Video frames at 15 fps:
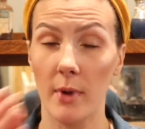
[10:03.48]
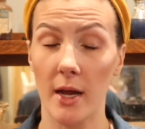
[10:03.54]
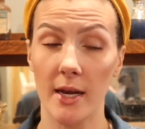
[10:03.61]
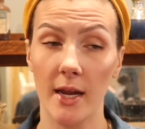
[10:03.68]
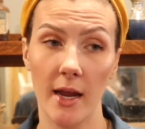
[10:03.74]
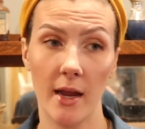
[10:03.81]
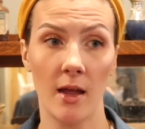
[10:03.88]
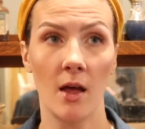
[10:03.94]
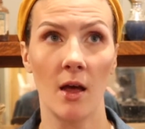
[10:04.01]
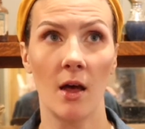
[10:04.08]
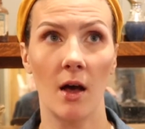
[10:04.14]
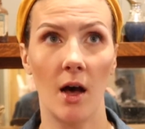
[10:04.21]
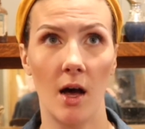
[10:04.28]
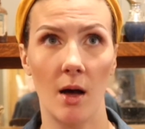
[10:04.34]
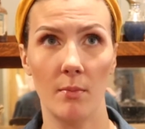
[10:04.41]
Monday,
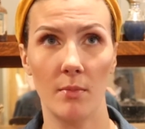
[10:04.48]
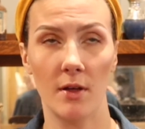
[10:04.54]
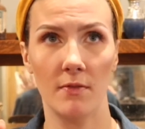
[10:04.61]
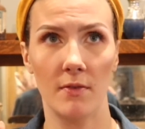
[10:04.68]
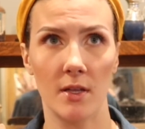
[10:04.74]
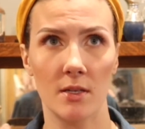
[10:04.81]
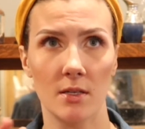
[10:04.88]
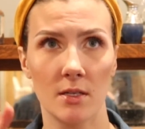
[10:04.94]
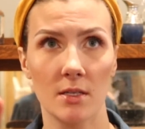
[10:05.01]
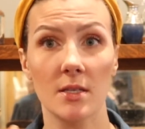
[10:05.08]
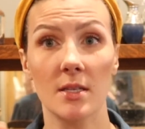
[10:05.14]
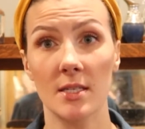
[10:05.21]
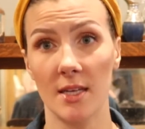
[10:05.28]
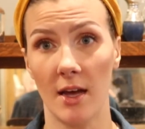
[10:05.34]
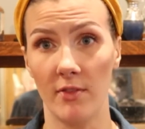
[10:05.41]
um, the fifth,
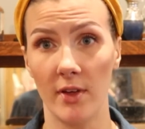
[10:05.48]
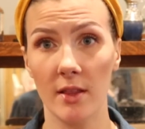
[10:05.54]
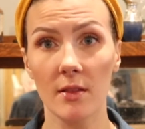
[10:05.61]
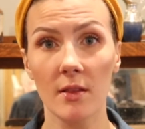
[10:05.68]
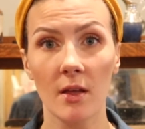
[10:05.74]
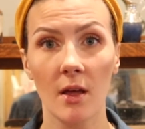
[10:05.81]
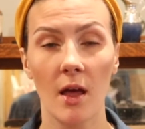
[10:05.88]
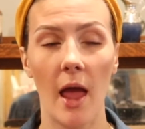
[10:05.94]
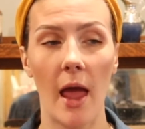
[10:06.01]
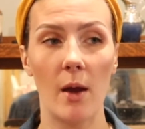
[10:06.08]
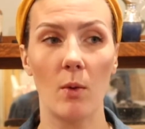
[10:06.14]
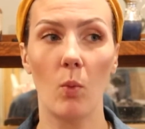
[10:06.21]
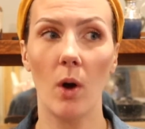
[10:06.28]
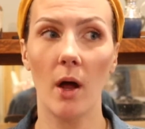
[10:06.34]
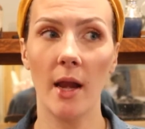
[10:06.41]
the seventh,
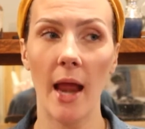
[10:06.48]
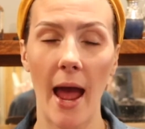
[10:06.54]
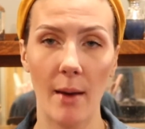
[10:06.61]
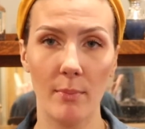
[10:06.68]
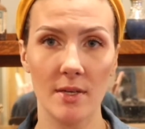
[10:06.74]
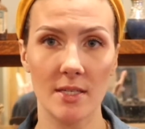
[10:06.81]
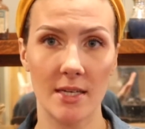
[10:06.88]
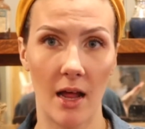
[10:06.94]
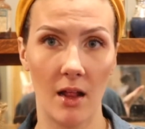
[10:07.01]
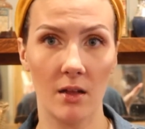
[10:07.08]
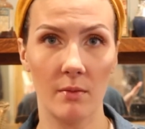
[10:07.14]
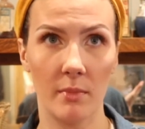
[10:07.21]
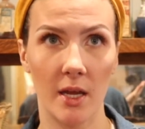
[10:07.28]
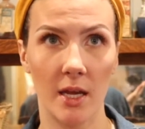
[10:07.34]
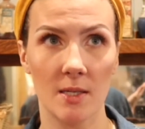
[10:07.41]
and one app is
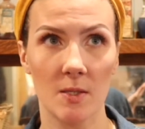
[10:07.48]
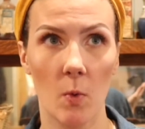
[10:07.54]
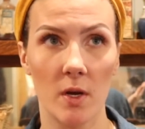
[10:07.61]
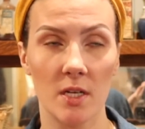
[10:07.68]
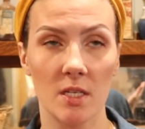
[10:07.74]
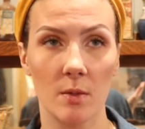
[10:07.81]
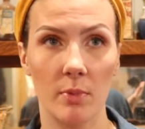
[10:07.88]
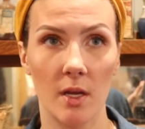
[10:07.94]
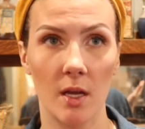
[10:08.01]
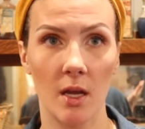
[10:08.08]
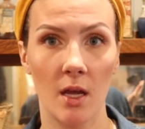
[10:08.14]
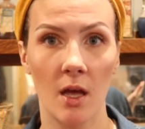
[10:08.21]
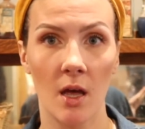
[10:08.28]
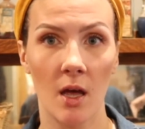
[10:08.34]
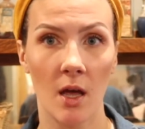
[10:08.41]
telling me it's going to
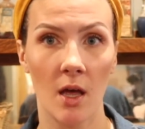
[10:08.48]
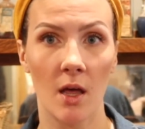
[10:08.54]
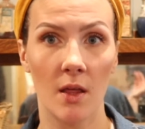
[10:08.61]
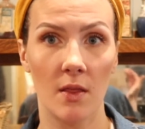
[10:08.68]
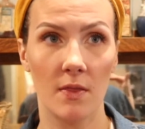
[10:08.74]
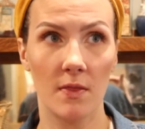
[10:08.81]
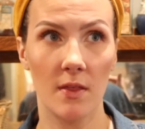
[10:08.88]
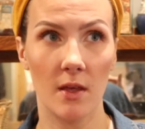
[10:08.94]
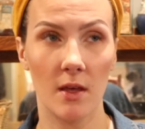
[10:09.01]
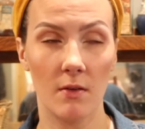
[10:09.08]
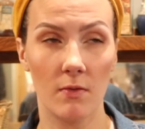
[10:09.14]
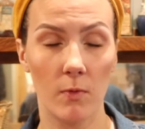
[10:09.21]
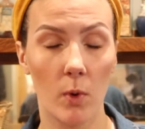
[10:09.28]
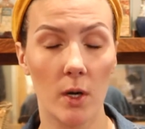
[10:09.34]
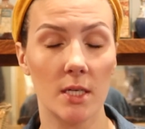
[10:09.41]
be the
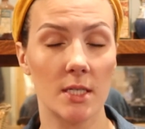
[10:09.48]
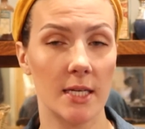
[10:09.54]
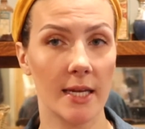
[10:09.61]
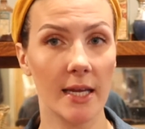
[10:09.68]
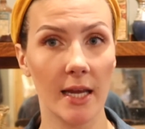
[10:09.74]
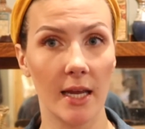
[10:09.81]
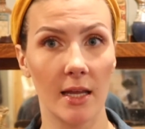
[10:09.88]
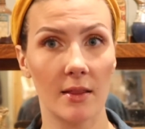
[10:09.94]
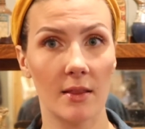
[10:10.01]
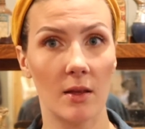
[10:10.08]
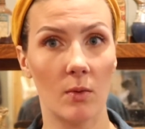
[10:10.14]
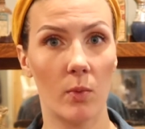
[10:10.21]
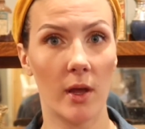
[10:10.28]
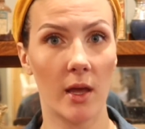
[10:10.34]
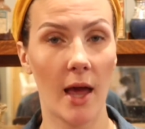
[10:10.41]
fourteenth, the
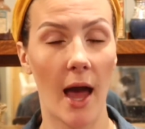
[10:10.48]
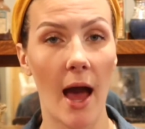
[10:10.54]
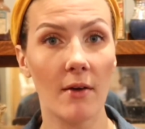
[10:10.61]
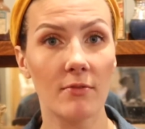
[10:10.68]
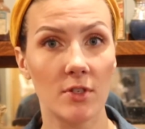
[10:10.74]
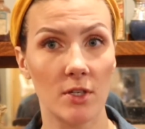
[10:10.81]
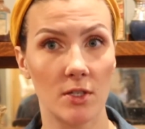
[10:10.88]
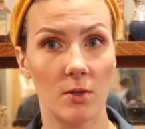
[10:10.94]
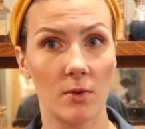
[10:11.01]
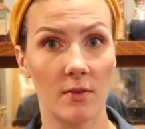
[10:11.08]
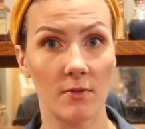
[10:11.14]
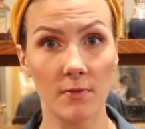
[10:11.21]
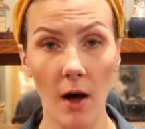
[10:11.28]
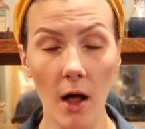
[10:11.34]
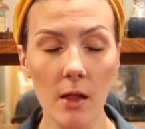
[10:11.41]
week after, so the
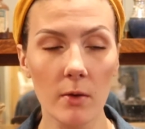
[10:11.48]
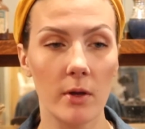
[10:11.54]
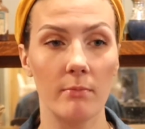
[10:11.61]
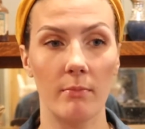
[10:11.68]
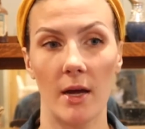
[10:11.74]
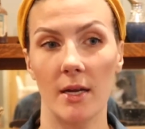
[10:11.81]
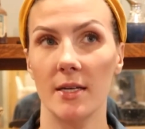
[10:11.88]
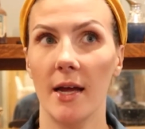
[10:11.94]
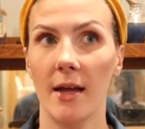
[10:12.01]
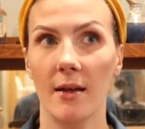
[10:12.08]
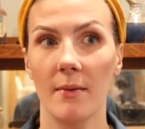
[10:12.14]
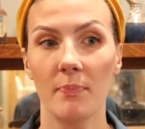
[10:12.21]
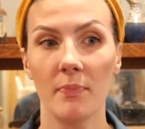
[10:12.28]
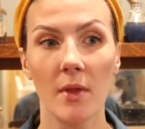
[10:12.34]
following Monday.